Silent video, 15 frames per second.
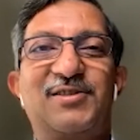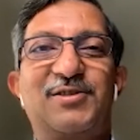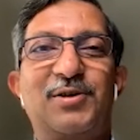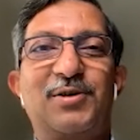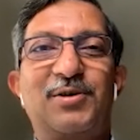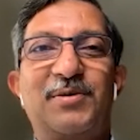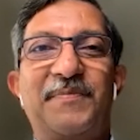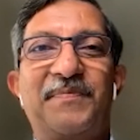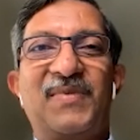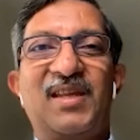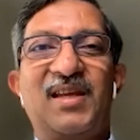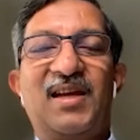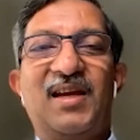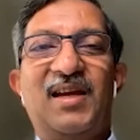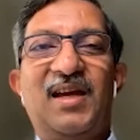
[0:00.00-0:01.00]
So
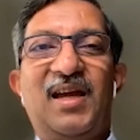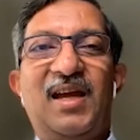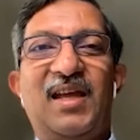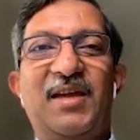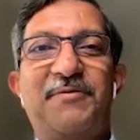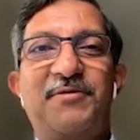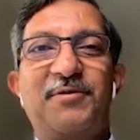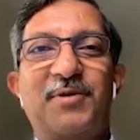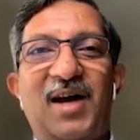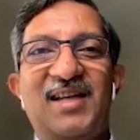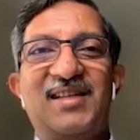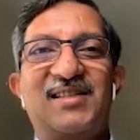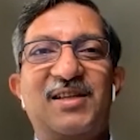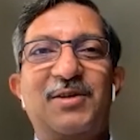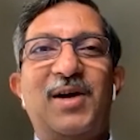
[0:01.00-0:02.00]
if you
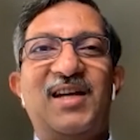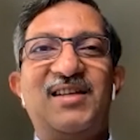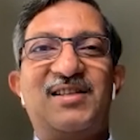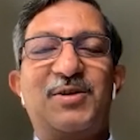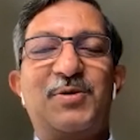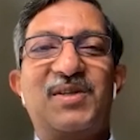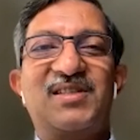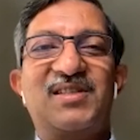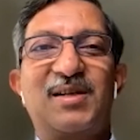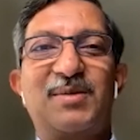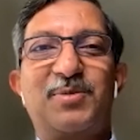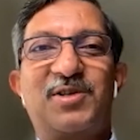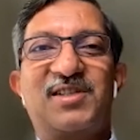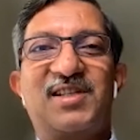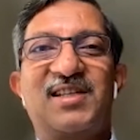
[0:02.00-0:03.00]
asked a question
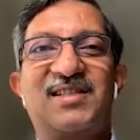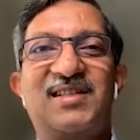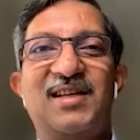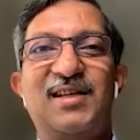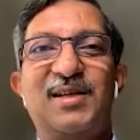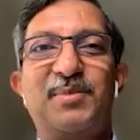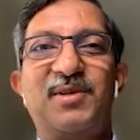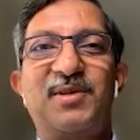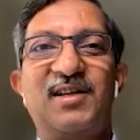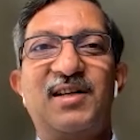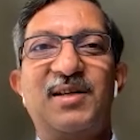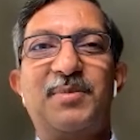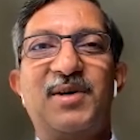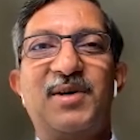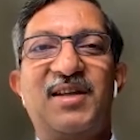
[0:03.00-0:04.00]
about
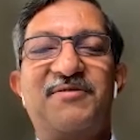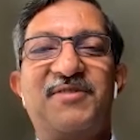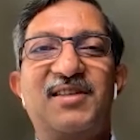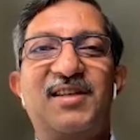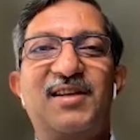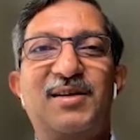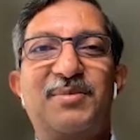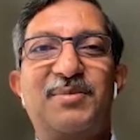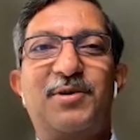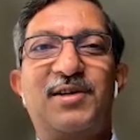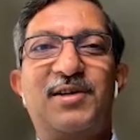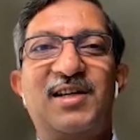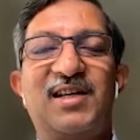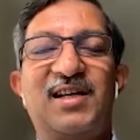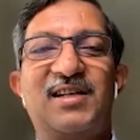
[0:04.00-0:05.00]
sustainability, but if I think about
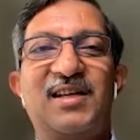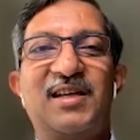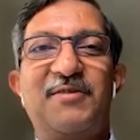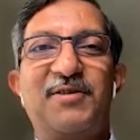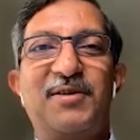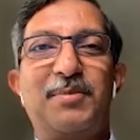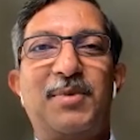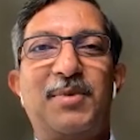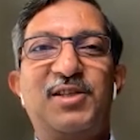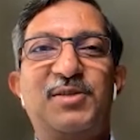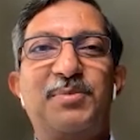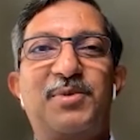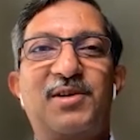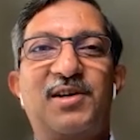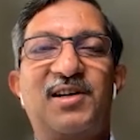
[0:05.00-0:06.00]
it at an even much
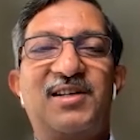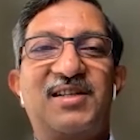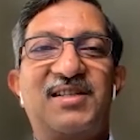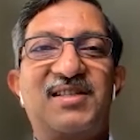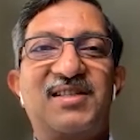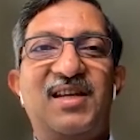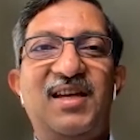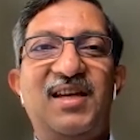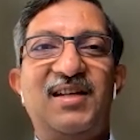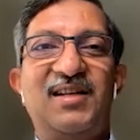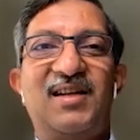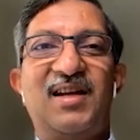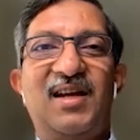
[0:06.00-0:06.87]
broader scale,